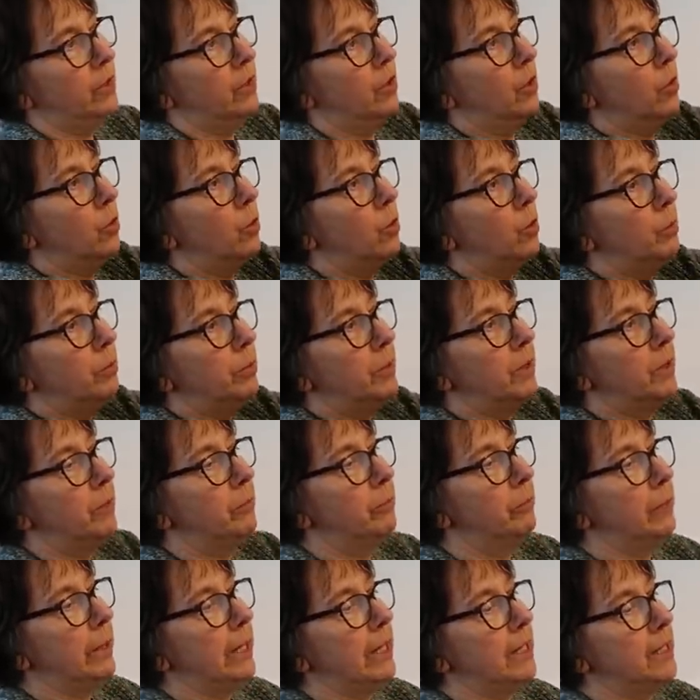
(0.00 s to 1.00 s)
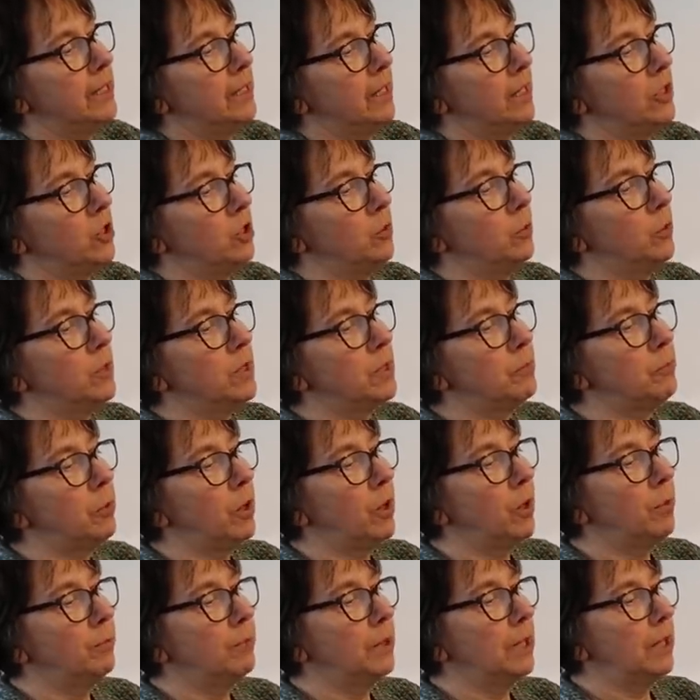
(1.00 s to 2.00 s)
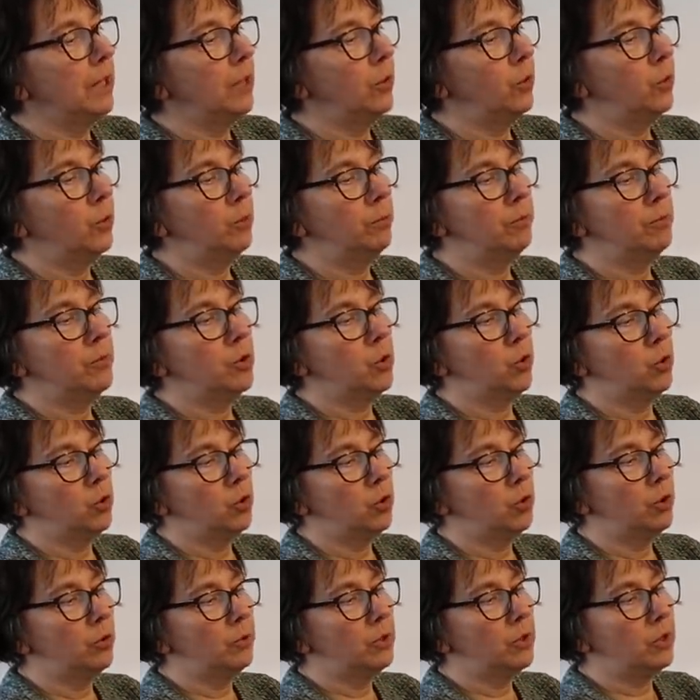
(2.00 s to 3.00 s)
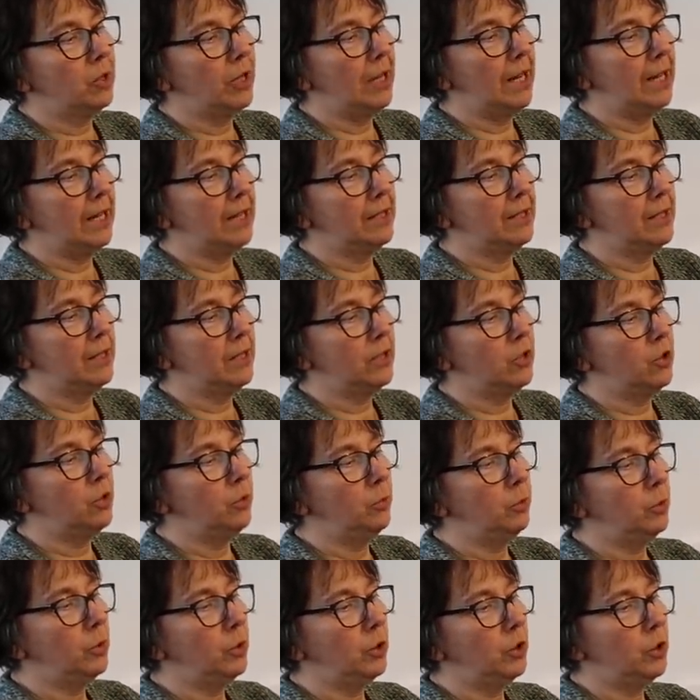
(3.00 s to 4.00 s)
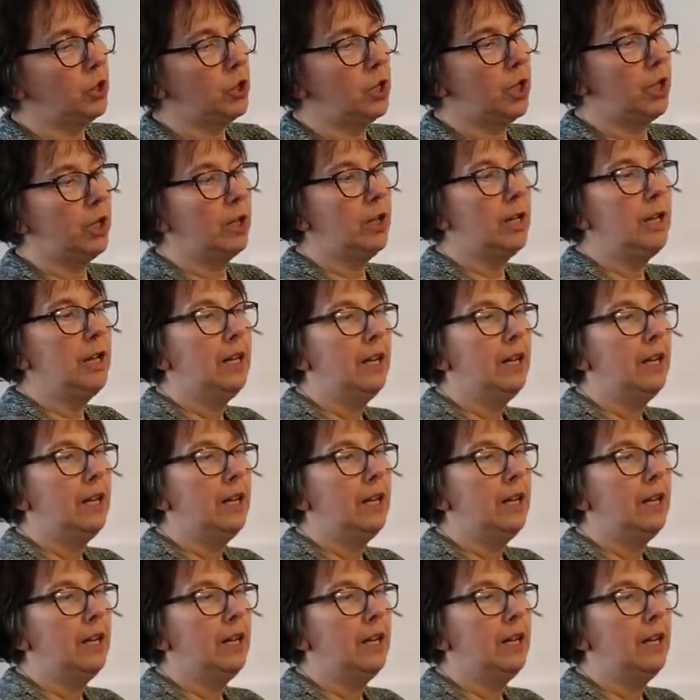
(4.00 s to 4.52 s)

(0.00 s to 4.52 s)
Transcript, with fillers: the open bit that she wants permanently open so she's always got access to water.